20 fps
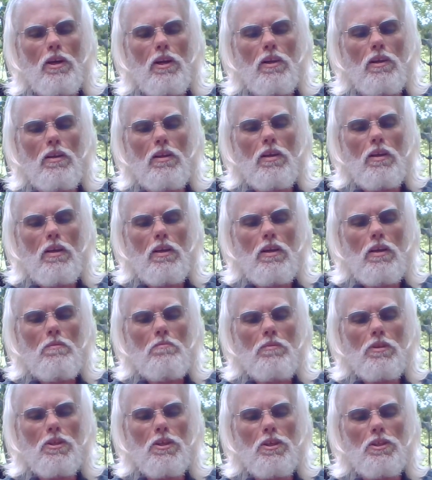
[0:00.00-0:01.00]
hit it,
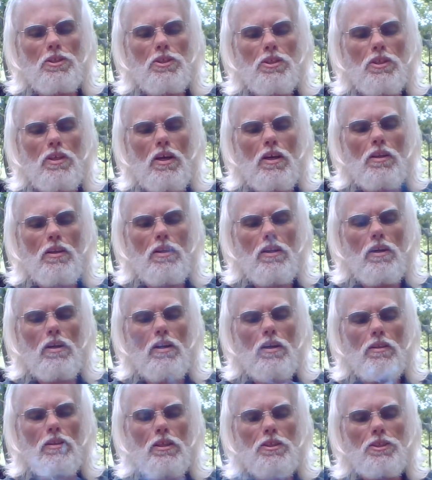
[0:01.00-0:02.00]
because then
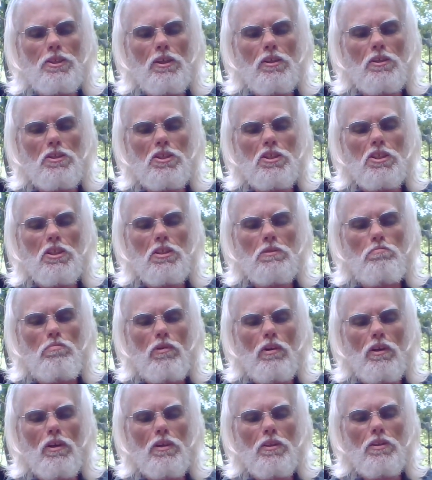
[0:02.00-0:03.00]
that's going to
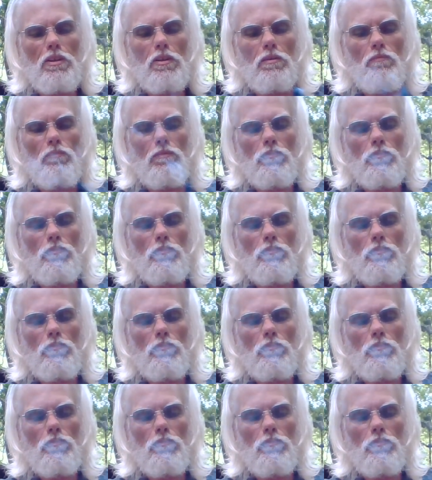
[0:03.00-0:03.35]
split.